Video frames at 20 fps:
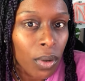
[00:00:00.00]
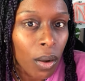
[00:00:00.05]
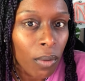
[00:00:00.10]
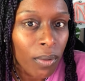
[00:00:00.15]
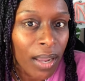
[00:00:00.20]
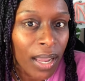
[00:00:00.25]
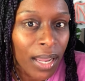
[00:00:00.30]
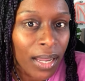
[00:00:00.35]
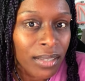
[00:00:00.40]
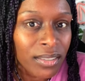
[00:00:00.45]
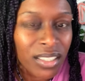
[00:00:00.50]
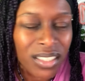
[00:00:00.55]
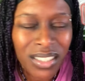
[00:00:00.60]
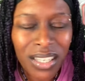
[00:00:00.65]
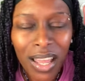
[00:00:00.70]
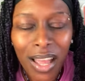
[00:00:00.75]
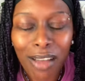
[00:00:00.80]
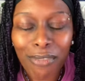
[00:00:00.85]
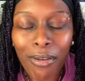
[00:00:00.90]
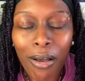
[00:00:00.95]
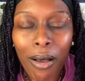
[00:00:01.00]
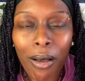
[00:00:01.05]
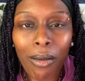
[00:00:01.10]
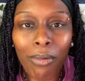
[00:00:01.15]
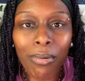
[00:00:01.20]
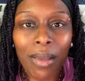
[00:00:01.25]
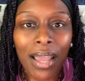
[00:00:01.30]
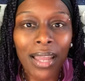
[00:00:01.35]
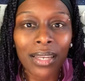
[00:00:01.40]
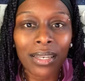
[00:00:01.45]
Okay. Just love all,
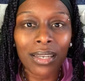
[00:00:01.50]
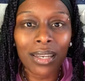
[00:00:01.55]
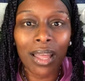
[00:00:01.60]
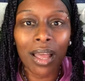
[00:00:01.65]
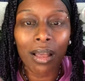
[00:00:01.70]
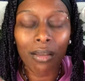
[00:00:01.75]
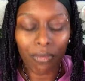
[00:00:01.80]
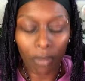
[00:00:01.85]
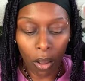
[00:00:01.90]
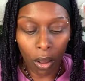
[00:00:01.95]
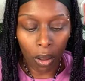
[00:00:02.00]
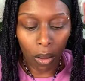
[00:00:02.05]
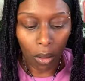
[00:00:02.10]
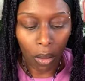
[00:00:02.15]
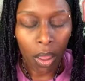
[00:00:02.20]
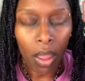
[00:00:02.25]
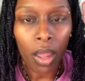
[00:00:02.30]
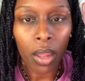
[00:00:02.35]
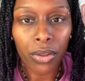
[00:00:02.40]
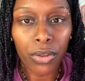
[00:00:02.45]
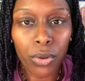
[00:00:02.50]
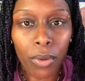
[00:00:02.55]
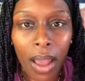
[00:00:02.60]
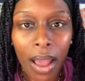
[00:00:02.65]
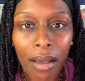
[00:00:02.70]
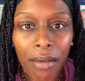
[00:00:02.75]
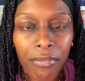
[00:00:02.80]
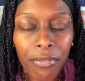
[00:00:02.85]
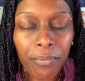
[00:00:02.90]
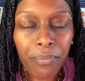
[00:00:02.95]
right? Love all. You
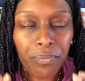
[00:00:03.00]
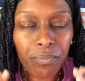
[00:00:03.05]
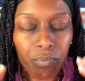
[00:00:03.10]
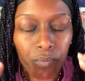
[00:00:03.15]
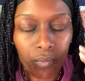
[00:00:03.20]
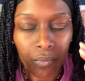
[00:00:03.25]
have